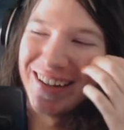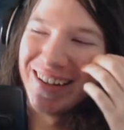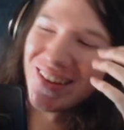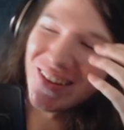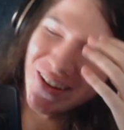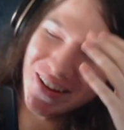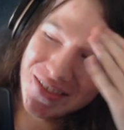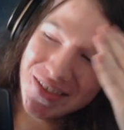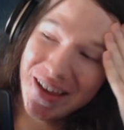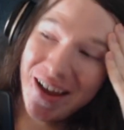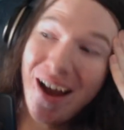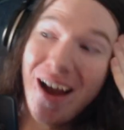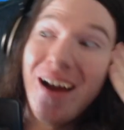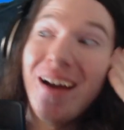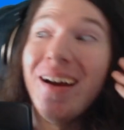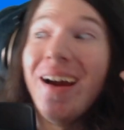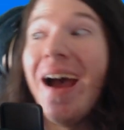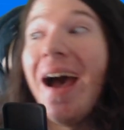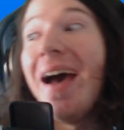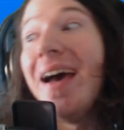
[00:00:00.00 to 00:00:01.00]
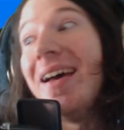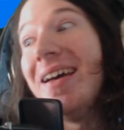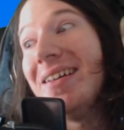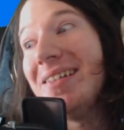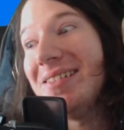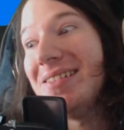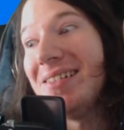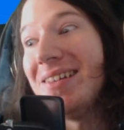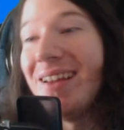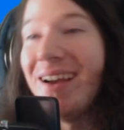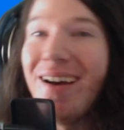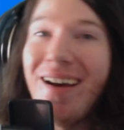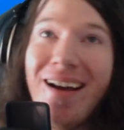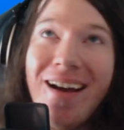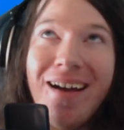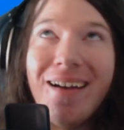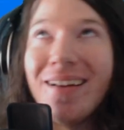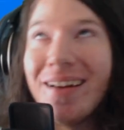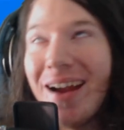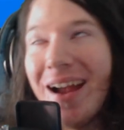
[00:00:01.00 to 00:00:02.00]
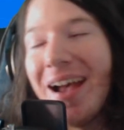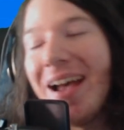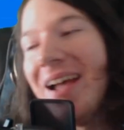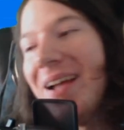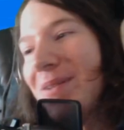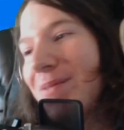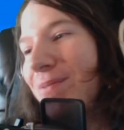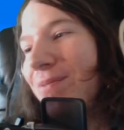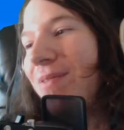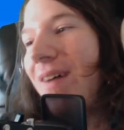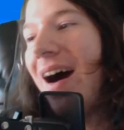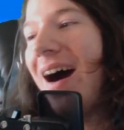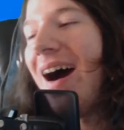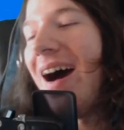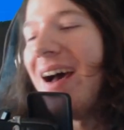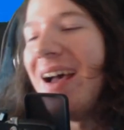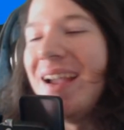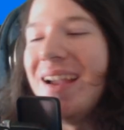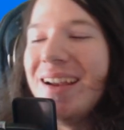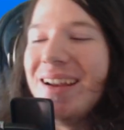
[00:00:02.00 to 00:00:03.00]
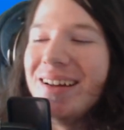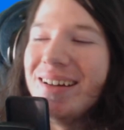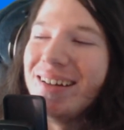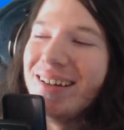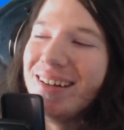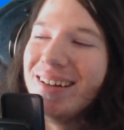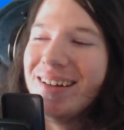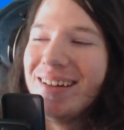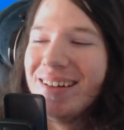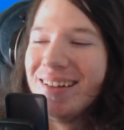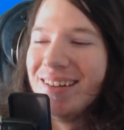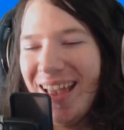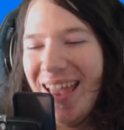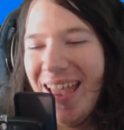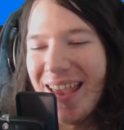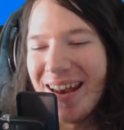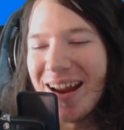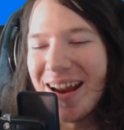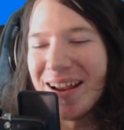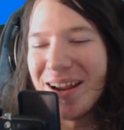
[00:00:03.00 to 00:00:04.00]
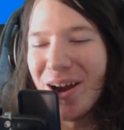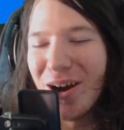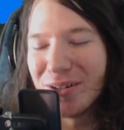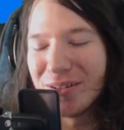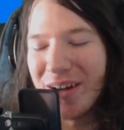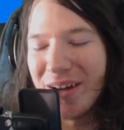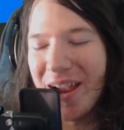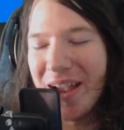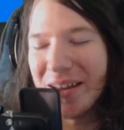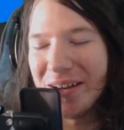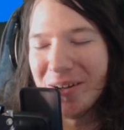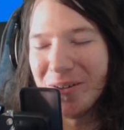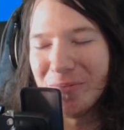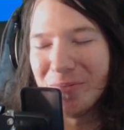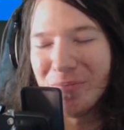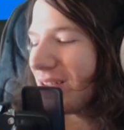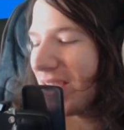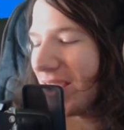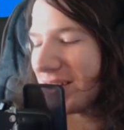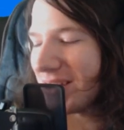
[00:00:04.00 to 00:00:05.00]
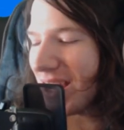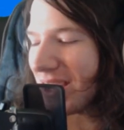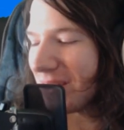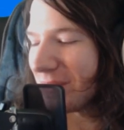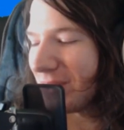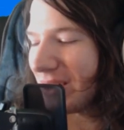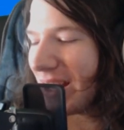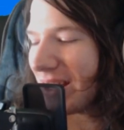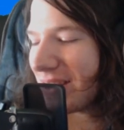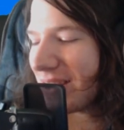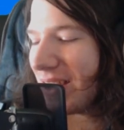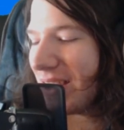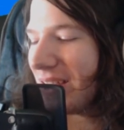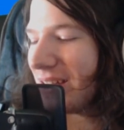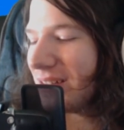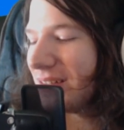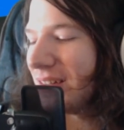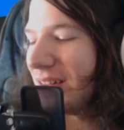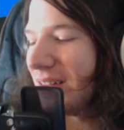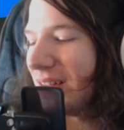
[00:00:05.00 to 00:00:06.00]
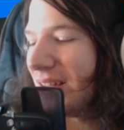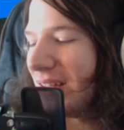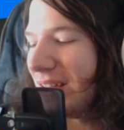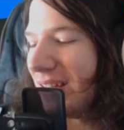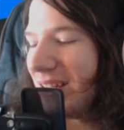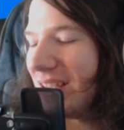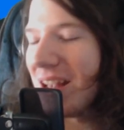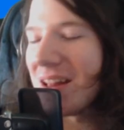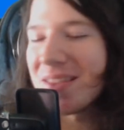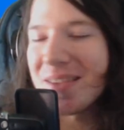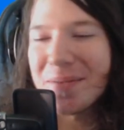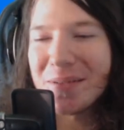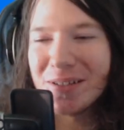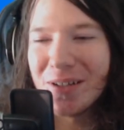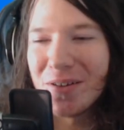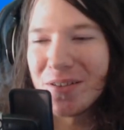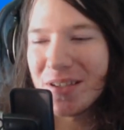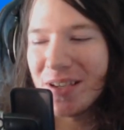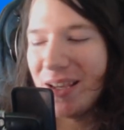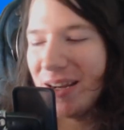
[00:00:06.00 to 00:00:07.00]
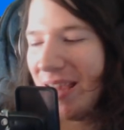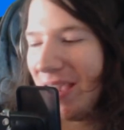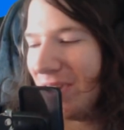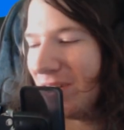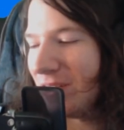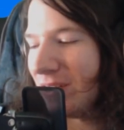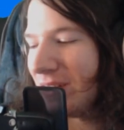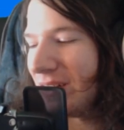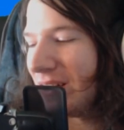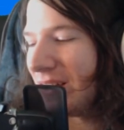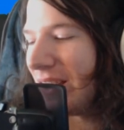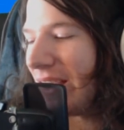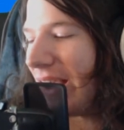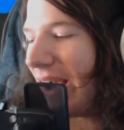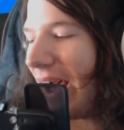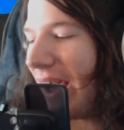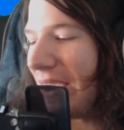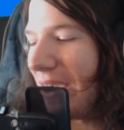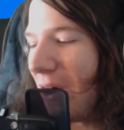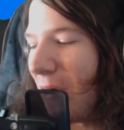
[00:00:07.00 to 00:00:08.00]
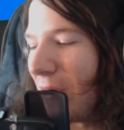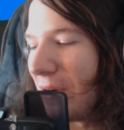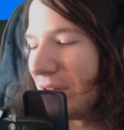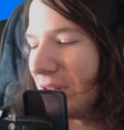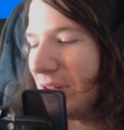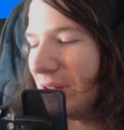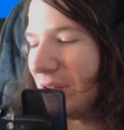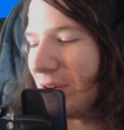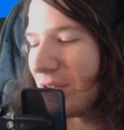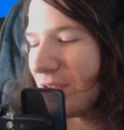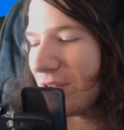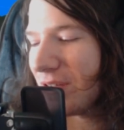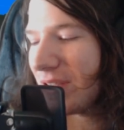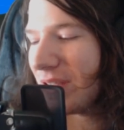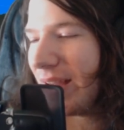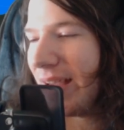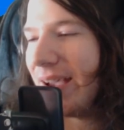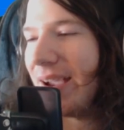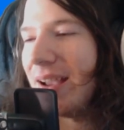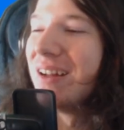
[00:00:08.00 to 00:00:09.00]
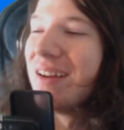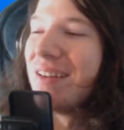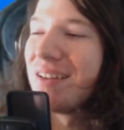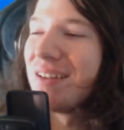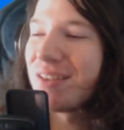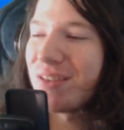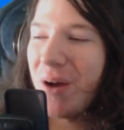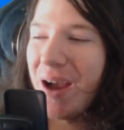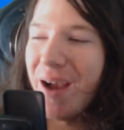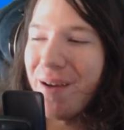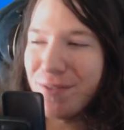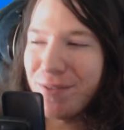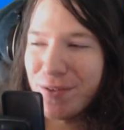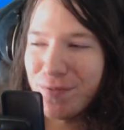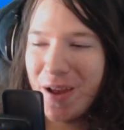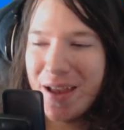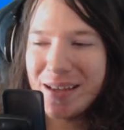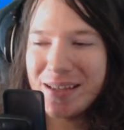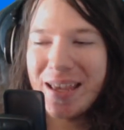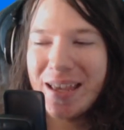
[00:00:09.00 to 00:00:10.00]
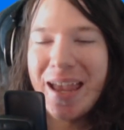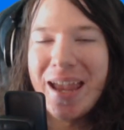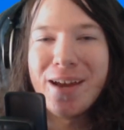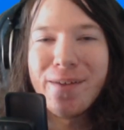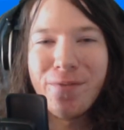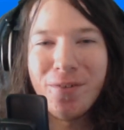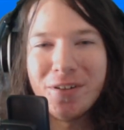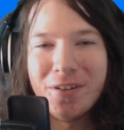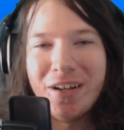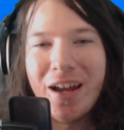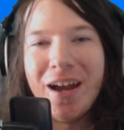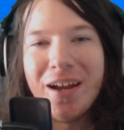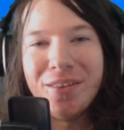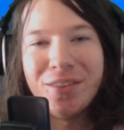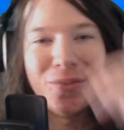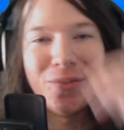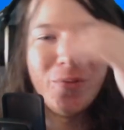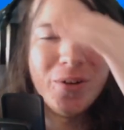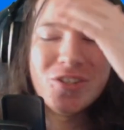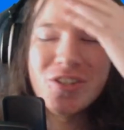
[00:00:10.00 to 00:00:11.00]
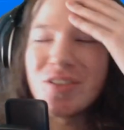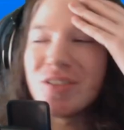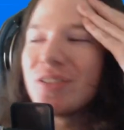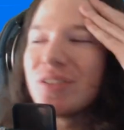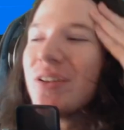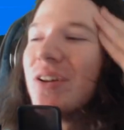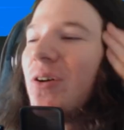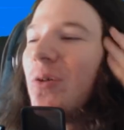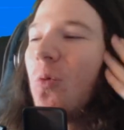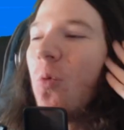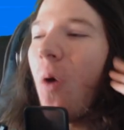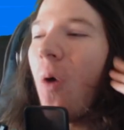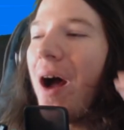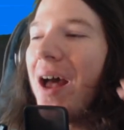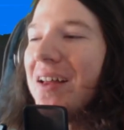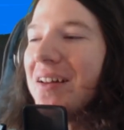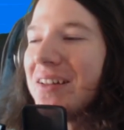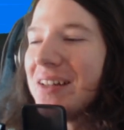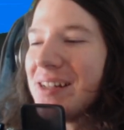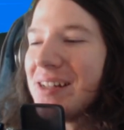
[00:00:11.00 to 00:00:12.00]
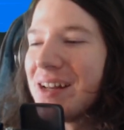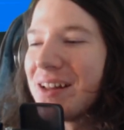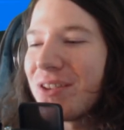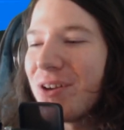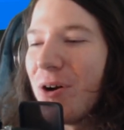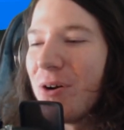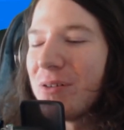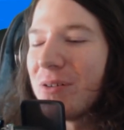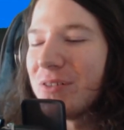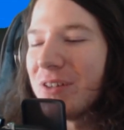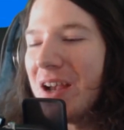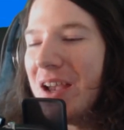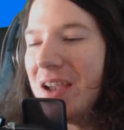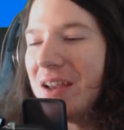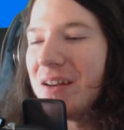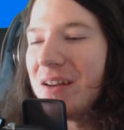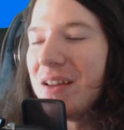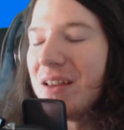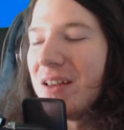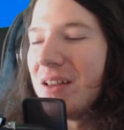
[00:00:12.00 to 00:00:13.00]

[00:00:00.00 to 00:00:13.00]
So I say, all right, all right, fine. And I go random. I take him the last hit. He ends up closing it out. I go into loser side. So I have to fight Cake for ninth, which is wild in its own right.